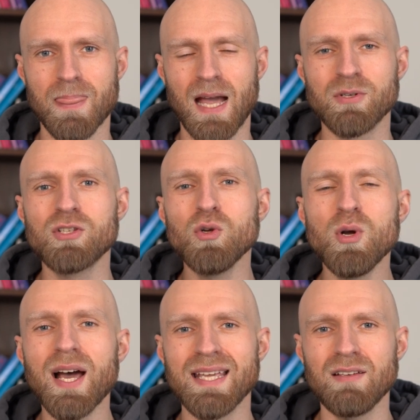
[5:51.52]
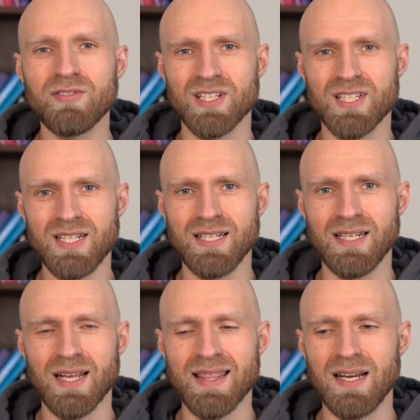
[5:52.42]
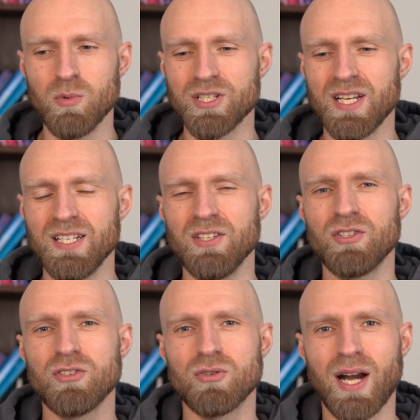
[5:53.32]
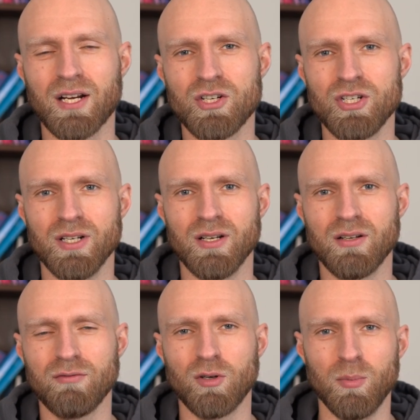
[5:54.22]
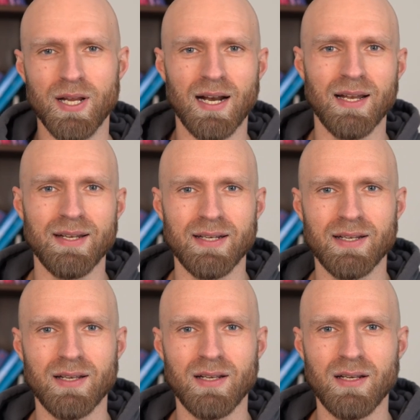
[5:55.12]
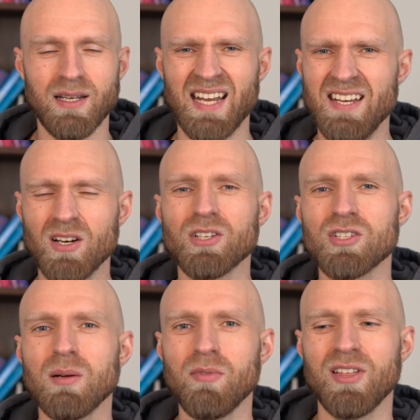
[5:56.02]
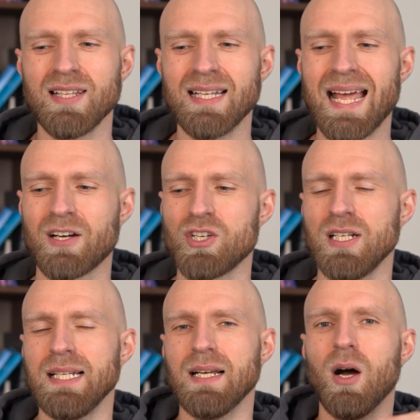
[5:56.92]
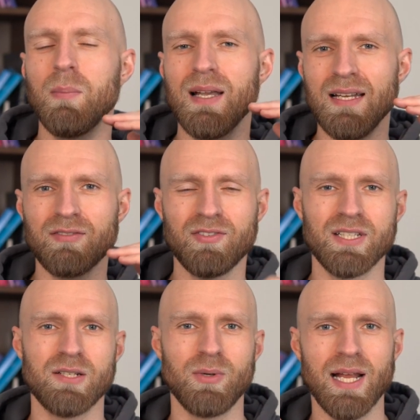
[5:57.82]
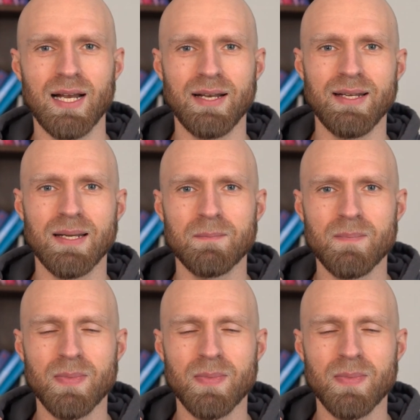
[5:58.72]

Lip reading: I was too naive to see that it was a distraction from reality and not something that actually uplifted reality.